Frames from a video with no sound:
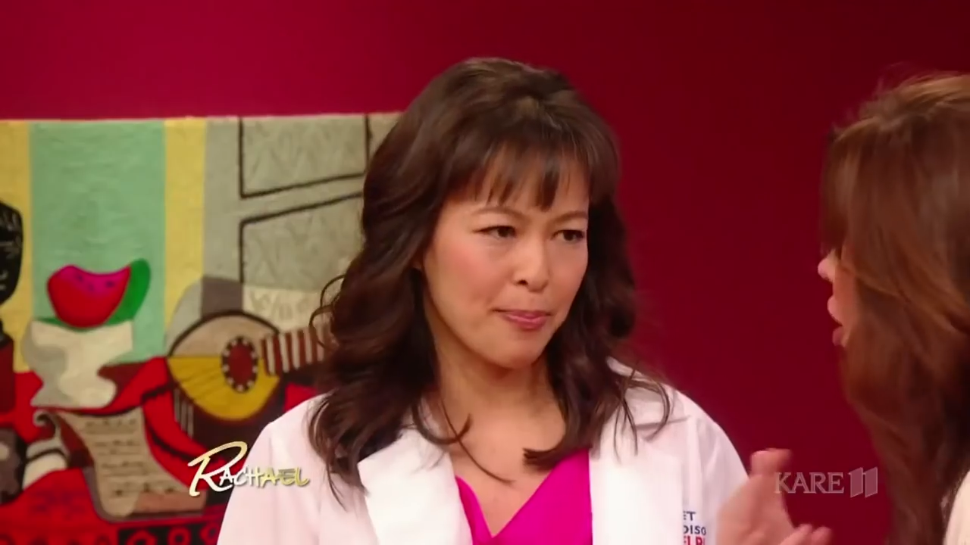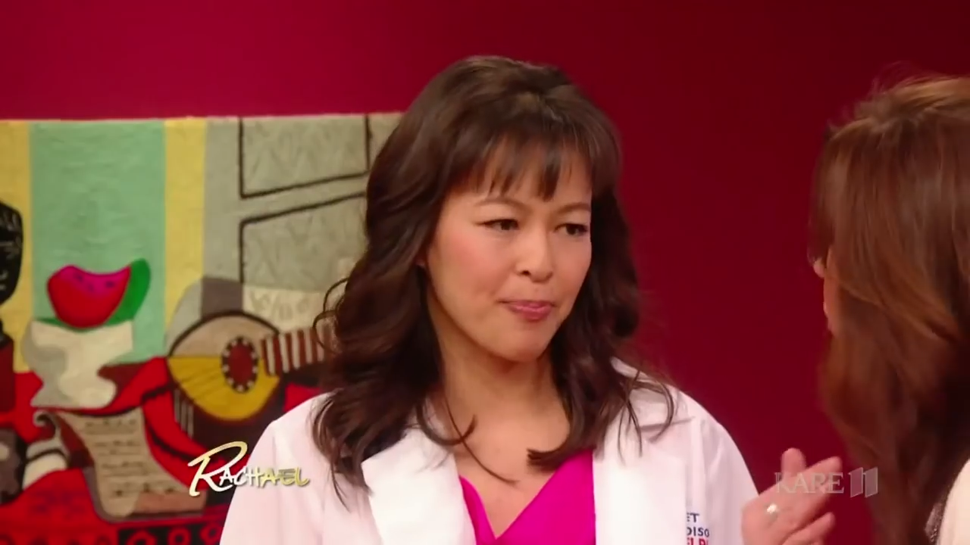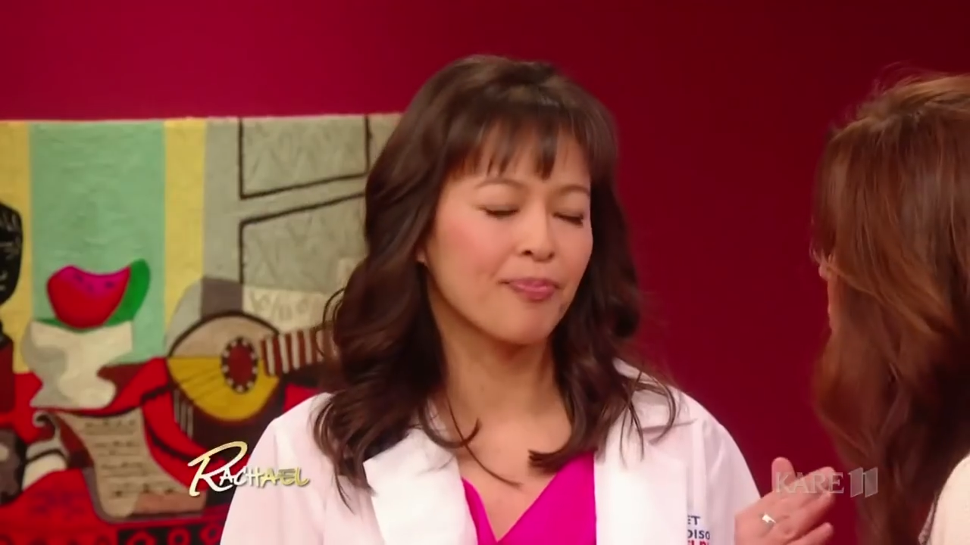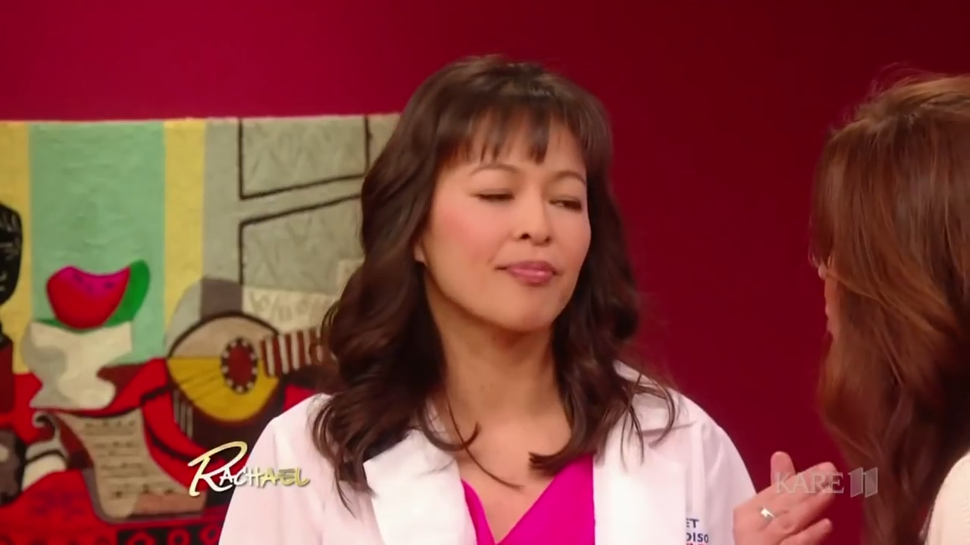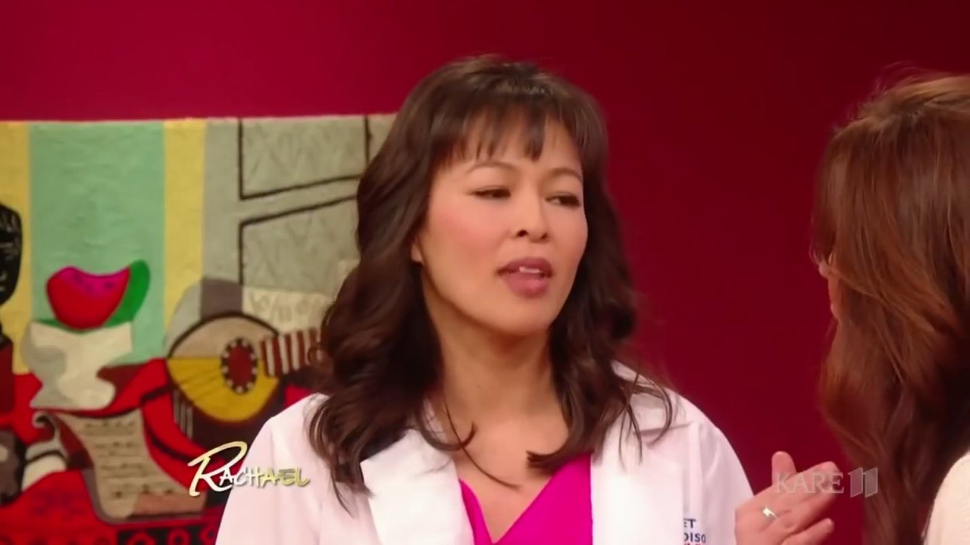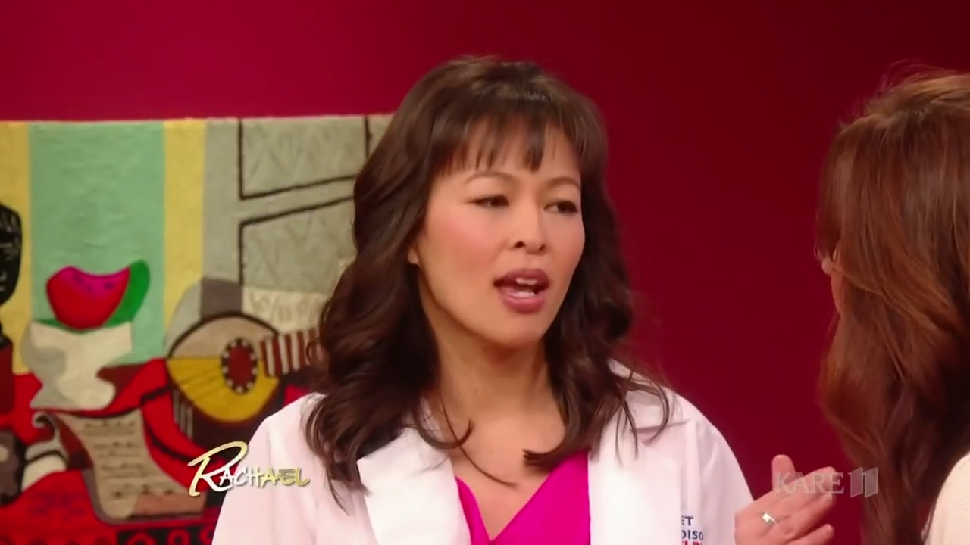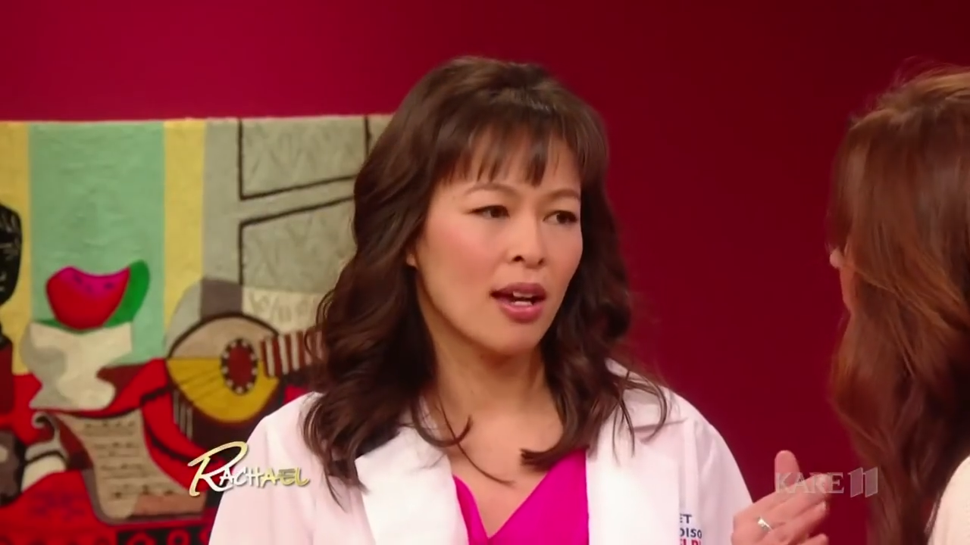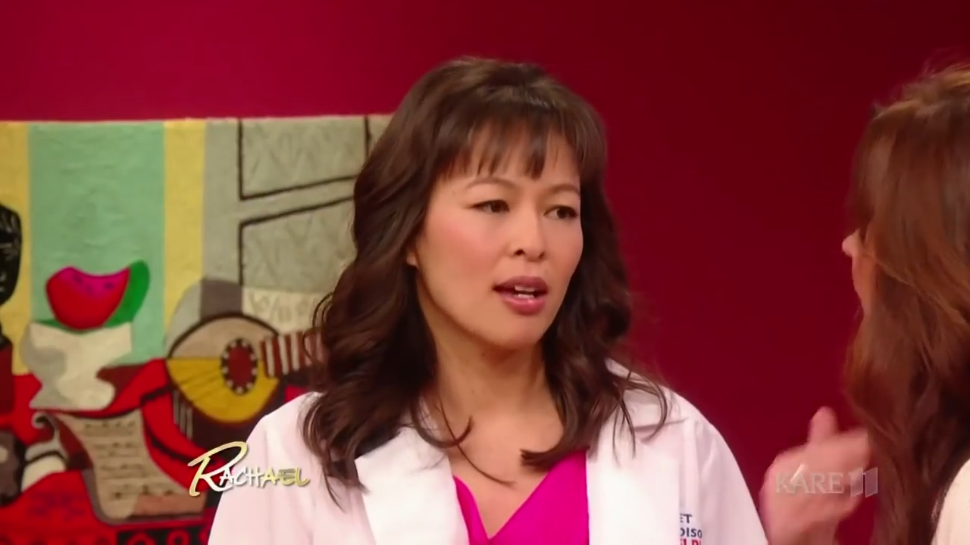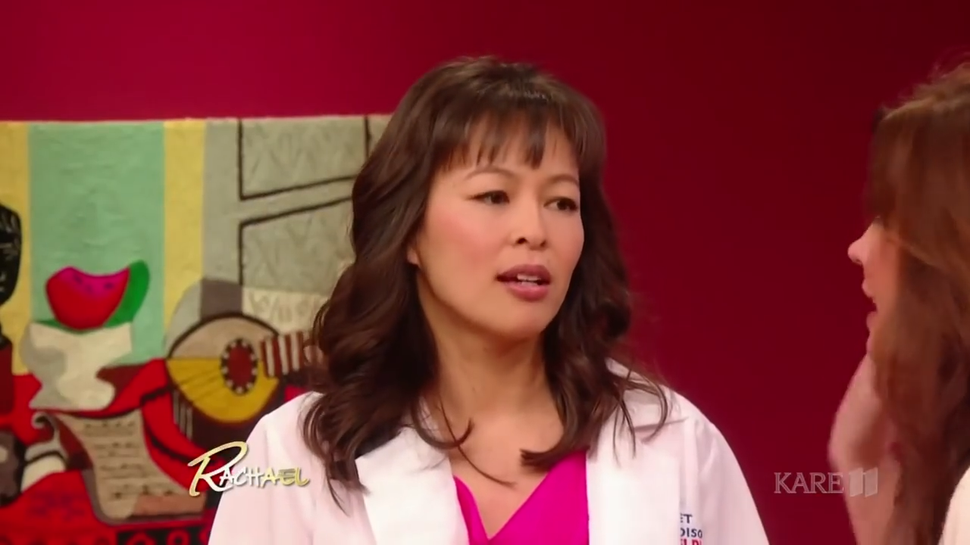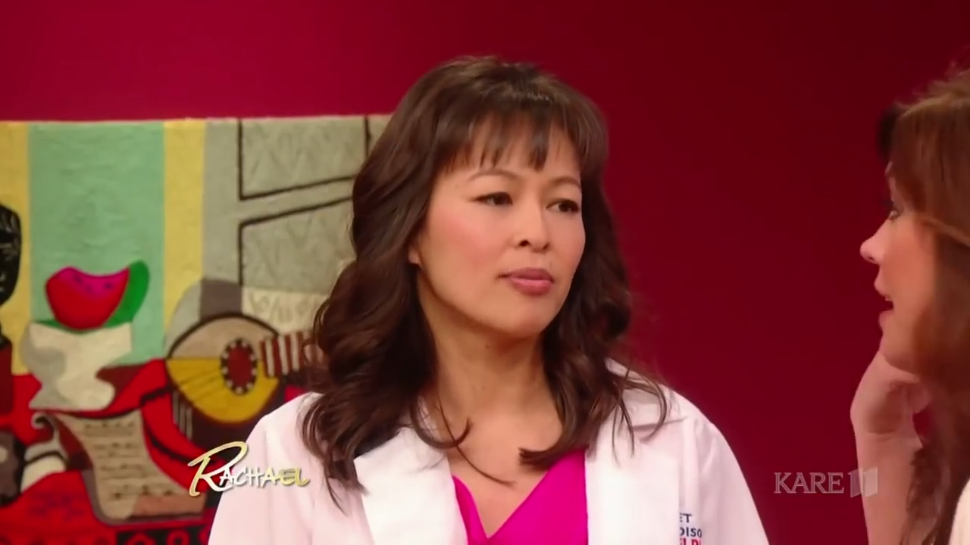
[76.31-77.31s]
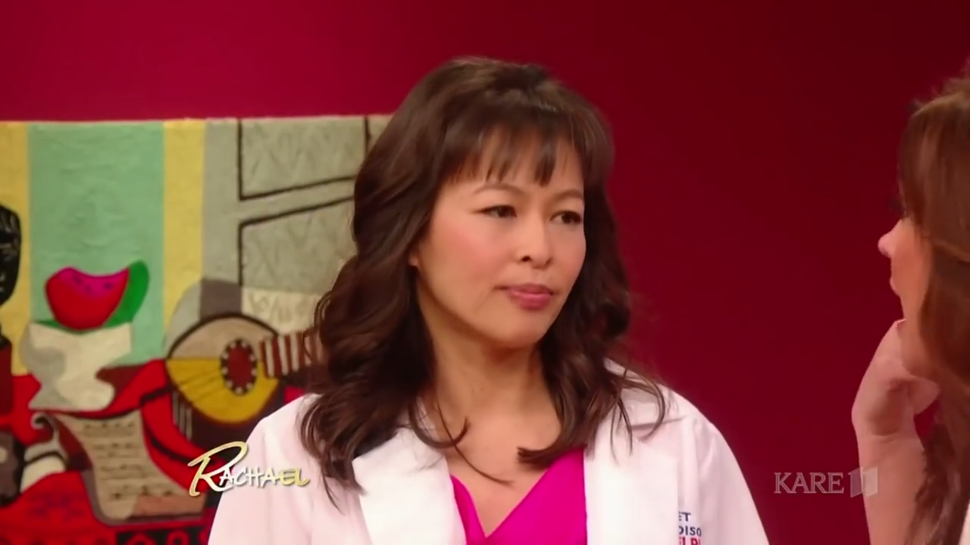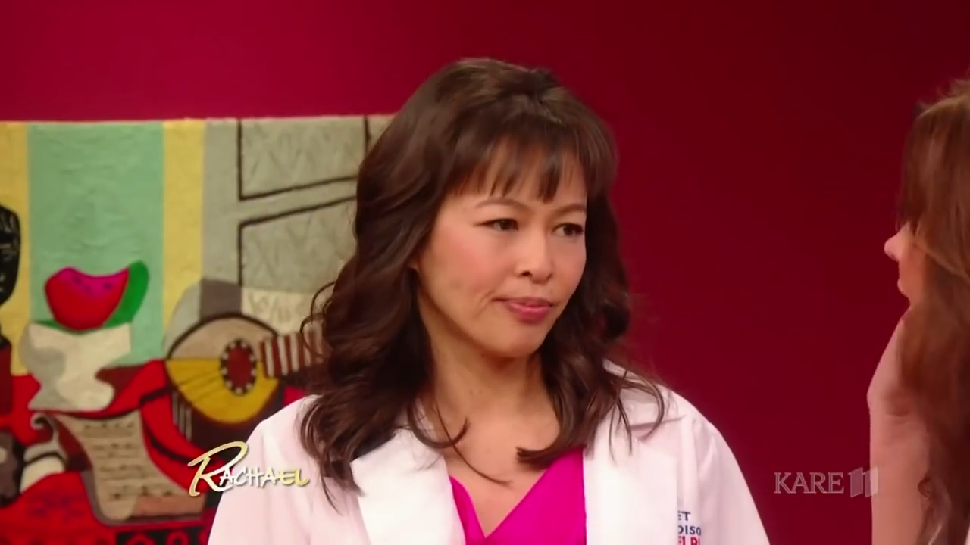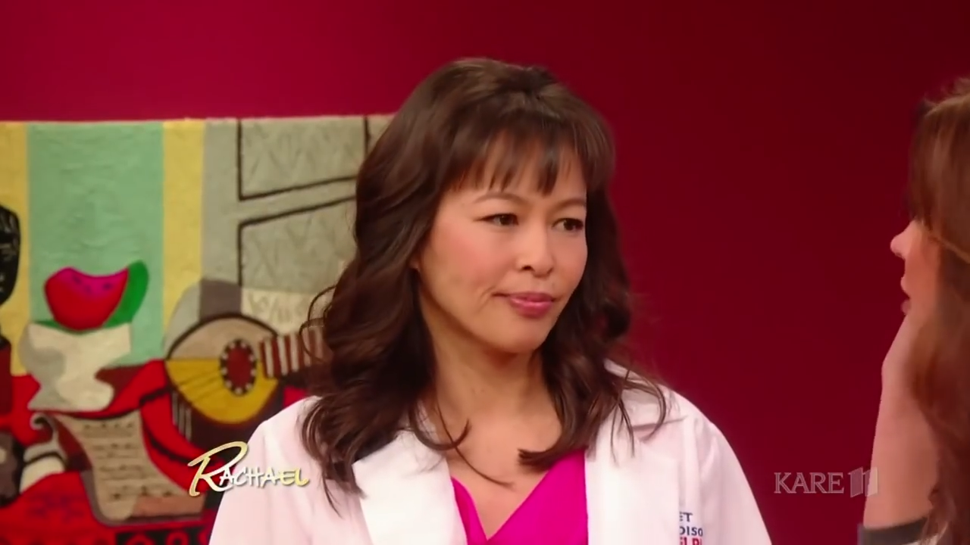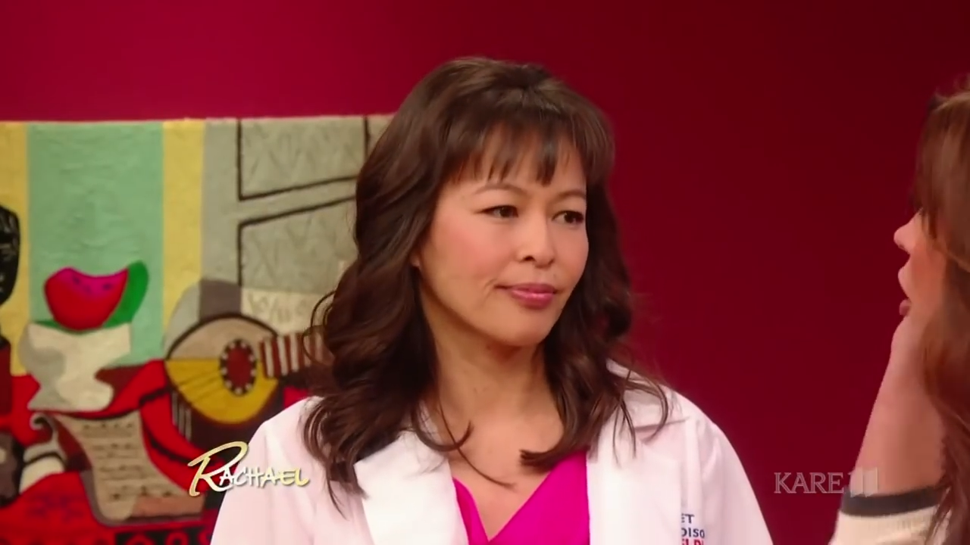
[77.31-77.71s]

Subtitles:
don't. I